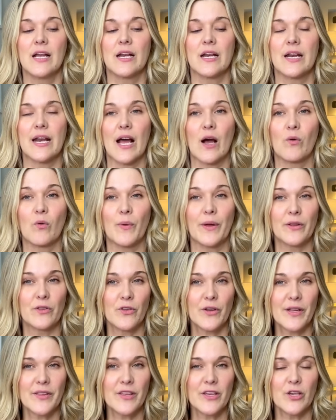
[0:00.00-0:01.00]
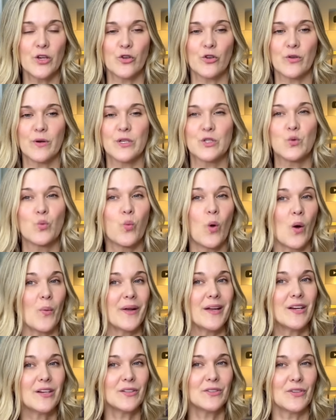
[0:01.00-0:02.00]
Now, when we look at the uterus, what
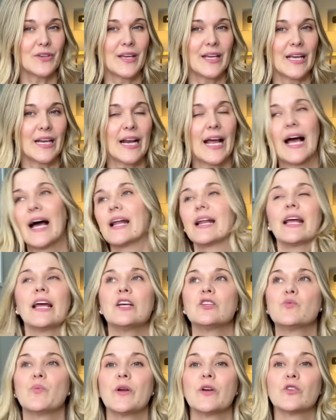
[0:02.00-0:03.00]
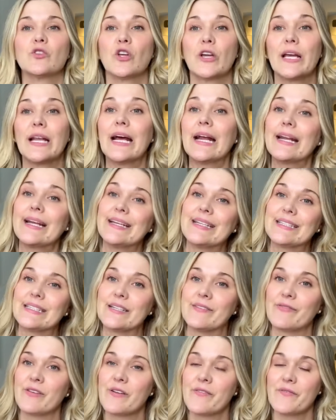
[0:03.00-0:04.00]
we are looking at is we are looking at it in
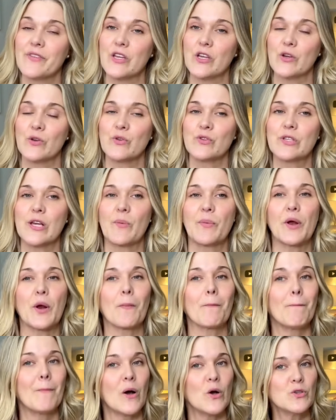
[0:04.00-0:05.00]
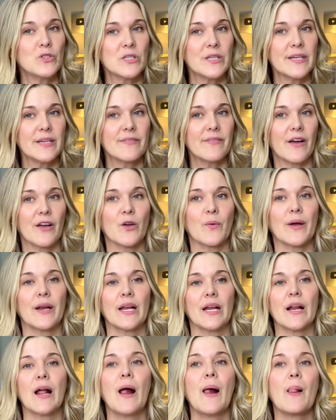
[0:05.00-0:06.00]
different views, and we are mostly
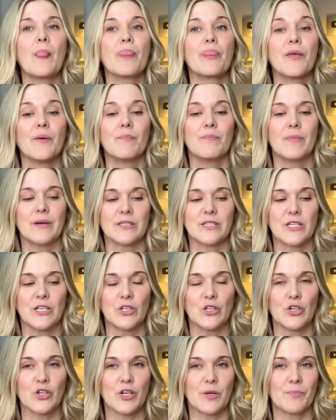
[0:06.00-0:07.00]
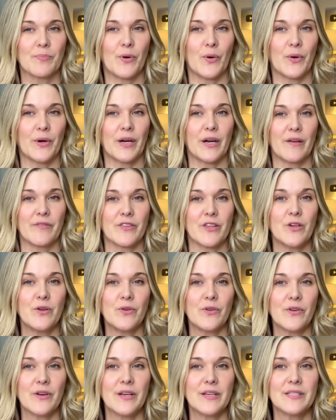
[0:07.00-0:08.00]
evaluating the muscular component of the
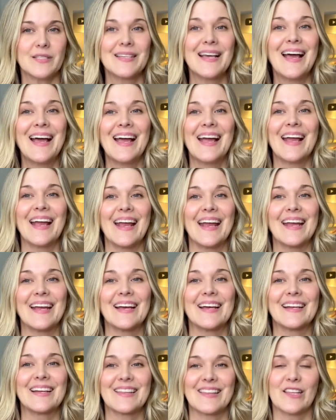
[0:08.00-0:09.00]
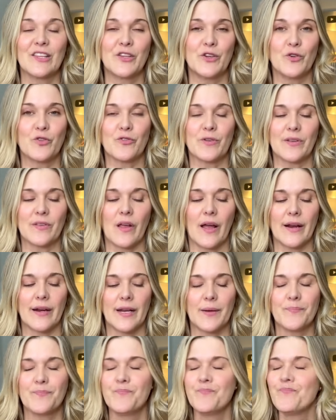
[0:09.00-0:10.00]
uterus and the uterine
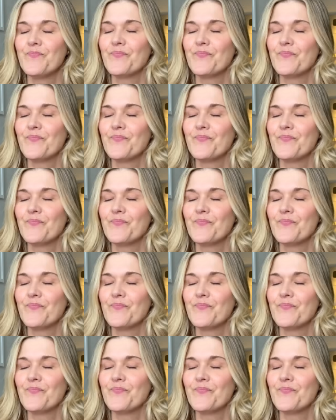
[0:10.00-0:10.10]
lining.